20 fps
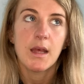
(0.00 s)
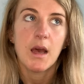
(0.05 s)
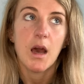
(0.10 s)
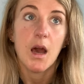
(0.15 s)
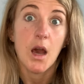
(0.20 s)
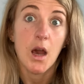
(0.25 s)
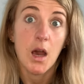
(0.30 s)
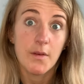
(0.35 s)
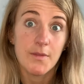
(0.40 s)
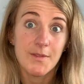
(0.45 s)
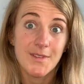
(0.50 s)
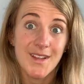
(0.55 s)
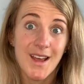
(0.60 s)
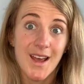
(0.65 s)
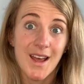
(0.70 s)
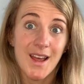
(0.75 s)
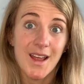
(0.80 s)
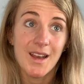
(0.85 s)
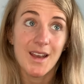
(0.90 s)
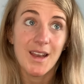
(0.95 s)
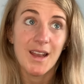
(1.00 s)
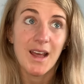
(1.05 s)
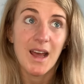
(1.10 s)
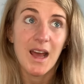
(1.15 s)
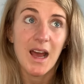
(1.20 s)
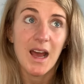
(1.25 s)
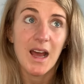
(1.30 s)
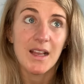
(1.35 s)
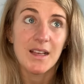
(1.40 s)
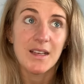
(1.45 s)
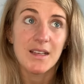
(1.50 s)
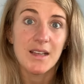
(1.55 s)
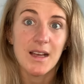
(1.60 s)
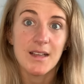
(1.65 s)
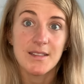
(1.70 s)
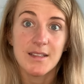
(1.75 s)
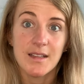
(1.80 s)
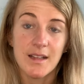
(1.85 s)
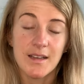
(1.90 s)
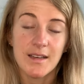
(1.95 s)
10:30, and I
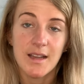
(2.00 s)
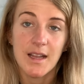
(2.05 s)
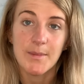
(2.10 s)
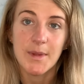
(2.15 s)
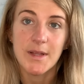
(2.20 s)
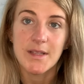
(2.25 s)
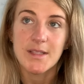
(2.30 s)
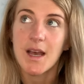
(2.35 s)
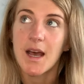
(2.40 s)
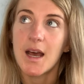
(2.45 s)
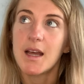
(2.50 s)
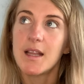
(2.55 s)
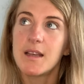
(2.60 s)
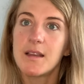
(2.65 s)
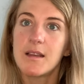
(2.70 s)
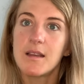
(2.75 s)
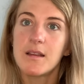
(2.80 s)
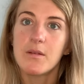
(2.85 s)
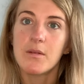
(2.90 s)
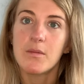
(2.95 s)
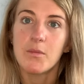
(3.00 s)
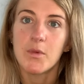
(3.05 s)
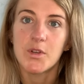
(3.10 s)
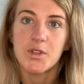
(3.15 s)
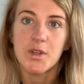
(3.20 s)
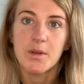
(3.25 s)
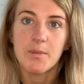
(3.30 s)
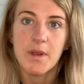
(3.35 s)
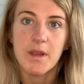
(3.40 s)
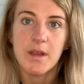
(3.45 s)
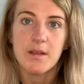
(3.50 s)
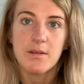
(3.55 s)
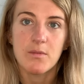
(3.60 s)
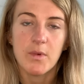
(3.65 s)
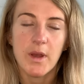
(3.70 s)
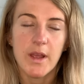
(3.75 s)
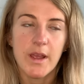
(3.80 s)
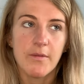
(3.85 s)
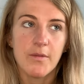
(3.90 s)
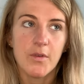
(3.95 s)
still hadn't had my tan, which I'd been
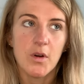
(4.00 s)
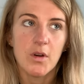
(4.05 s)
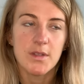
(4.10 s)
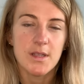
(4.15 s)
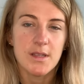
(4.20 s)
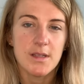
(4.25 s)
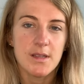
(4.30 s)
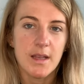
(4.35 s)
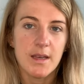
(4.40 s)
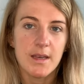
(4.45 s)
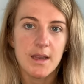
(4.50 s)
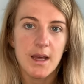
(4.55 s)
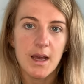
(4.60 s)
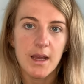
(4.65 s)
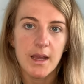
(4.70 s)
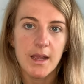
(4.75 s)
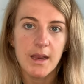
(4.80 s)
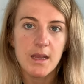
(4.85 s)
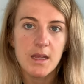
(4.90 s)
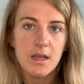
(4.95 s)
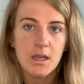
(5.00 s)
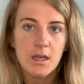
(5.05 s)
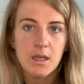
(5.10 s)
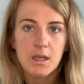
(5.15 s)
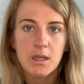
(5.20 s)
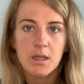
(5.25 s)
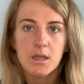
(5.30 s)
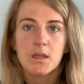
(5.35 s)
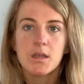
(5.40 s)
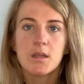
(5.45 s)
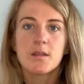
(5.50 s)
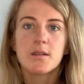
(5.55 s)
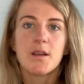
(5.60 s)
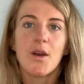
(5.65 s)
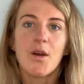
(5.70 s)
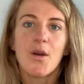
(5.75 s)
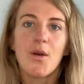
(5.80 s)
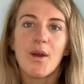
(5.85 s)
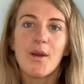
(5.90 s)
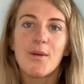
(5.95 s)
waiting for since 9. So
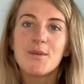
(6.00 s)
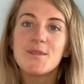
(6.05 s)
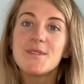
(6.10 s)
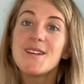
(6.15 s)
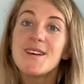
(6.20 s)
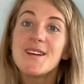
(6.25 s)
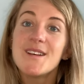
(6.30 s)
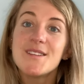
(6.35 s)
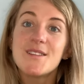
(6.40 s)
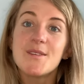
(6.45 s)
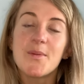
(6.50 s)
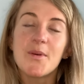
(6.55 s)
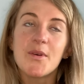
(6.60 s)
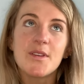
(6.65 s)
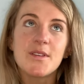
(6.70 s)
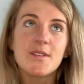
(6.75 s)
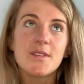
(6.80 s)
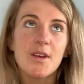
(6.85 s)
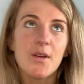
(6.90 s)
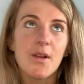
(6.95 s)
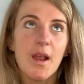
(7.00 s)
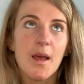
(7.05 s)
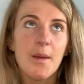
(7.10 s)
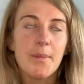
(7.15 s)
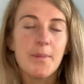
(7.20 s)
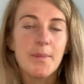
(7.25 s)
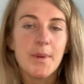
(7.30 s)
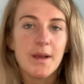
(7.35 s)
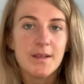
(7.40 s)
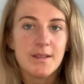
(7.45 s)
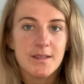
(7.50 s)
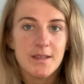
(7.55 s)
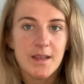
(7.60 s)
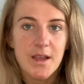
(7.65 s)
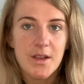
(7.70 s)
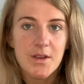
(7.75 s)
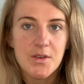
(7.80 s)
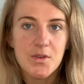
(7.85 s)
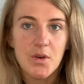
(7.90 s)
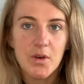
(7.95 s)
it was nice, to be honest though, like
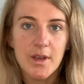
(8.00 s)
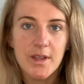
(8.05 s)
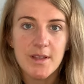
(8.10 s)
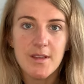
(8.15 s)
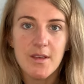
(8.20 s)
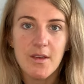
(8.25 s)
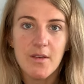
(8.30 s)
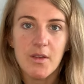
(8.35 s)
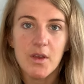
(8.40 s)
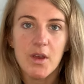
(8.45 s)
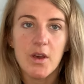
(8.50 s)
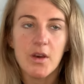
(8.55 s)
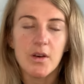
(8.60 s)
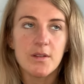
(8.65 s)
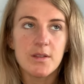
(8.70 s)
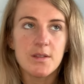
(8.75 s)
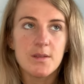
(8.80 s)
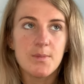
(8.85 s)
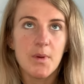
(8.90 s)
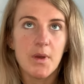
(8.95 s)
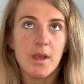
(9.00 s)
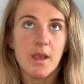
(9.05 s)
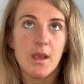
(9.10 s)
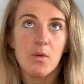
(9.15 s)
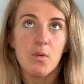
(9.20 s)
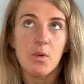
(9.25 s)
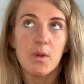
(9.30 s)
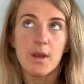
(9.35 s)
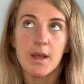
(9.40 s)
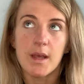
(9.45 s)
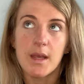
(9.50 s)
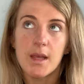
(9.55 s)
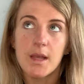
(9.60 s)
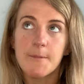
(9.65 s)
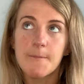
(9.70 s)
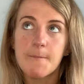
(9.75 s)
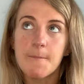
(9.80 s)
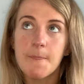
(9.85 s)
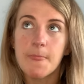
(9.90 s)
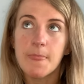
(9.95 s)
backstage talking to the other girls, but equally
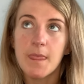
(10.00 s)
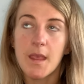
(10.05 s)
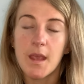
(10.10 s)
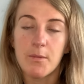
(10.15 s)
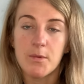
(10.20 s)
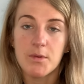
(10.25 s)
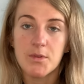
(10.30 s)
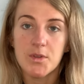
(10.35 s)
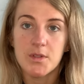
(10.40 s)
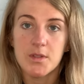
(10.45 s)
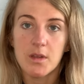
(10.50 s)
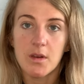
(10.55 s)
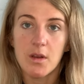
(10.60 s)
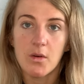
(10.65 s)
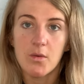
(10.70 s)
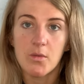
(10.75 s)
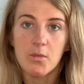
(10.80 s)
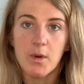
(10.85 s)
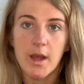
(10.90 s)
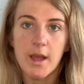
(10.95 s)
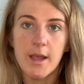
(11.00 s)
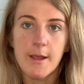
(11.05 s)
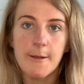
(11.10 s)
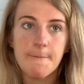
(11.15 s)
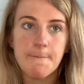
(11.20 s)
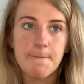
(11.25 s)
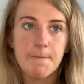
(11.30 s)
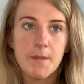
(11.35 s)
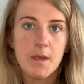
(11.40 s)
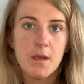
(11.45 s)
it was just a long wait,